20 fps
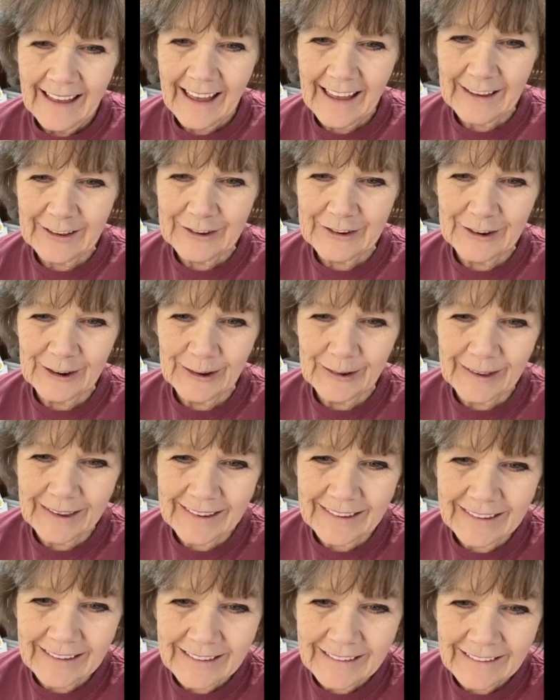Hi,
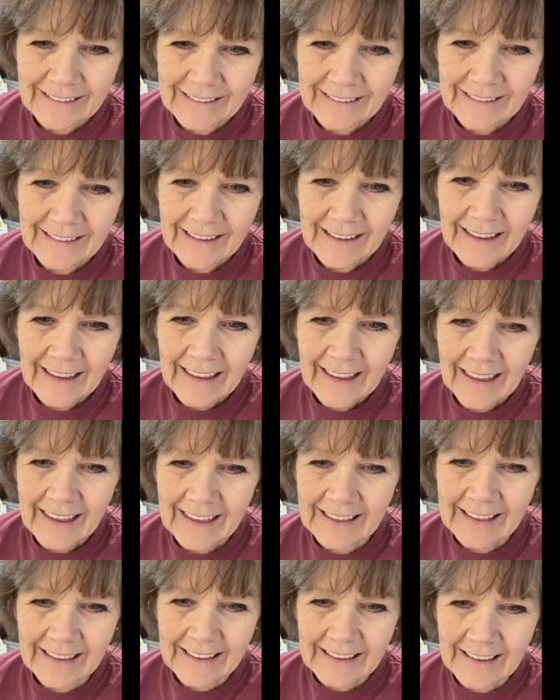Judy.
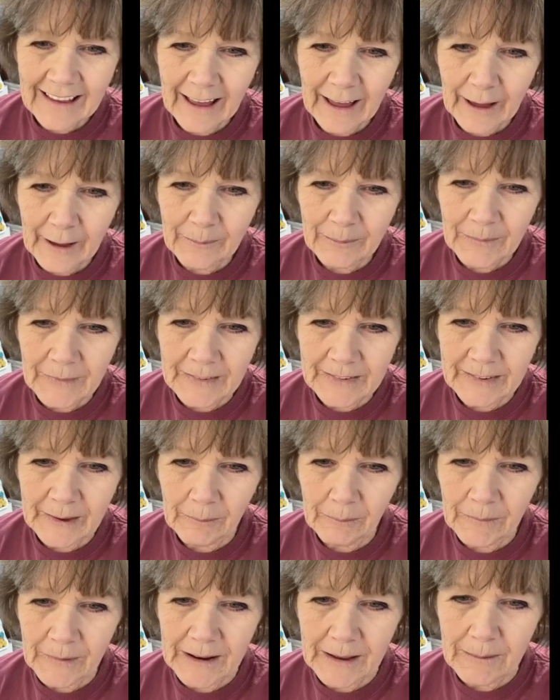And um,
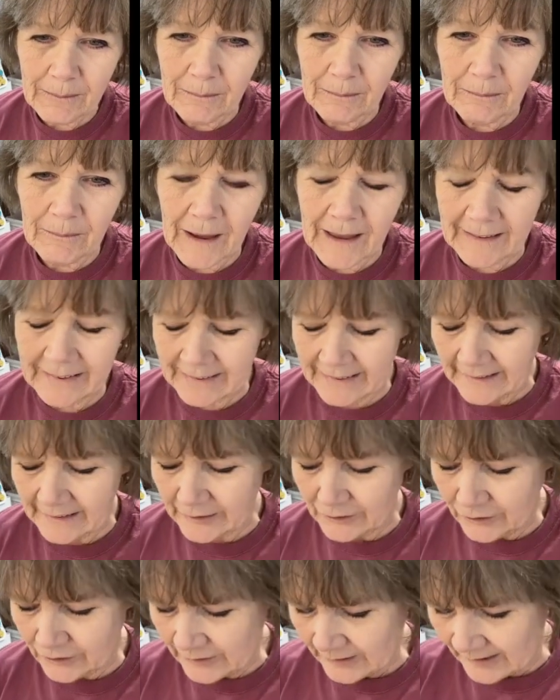somebody
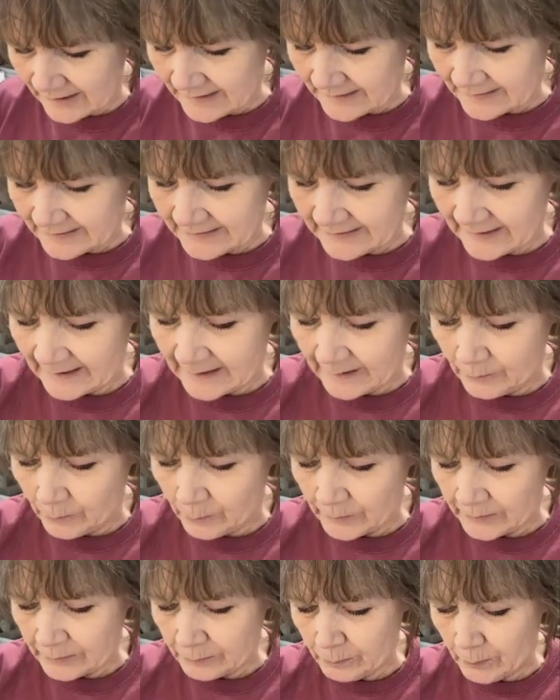messaged and said it
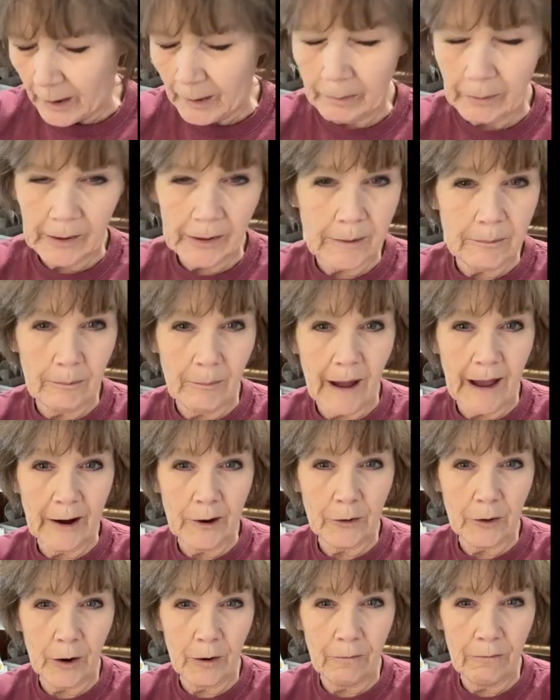was probably
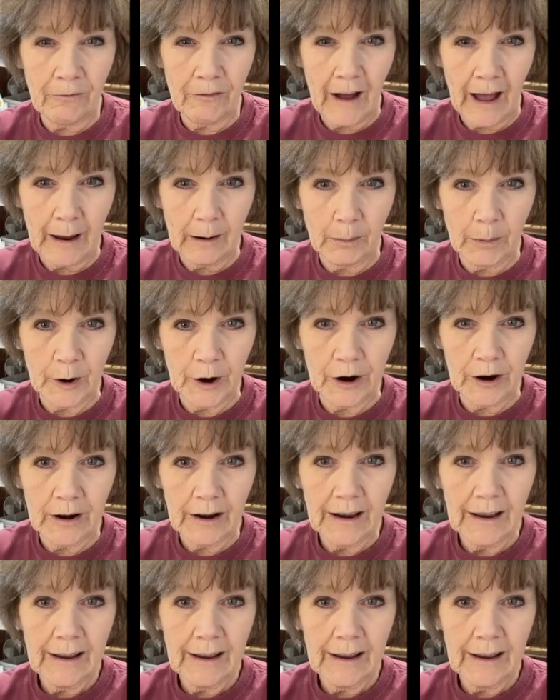microfiber,